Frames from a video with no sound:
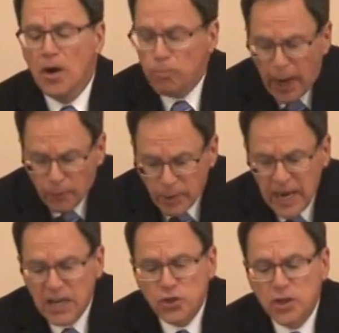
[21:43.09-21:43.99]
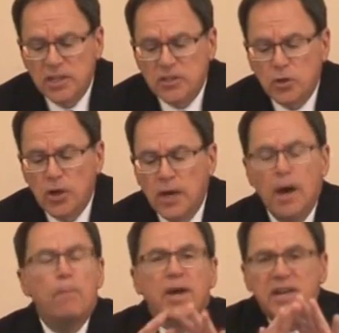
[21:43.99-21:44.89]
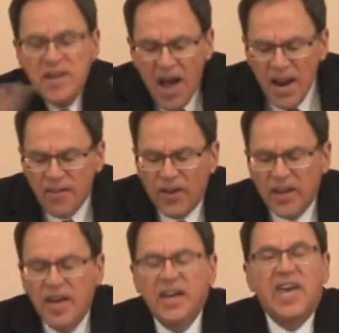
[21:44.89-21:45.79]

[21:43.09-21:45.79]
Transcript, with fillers: recreation is good, but none of it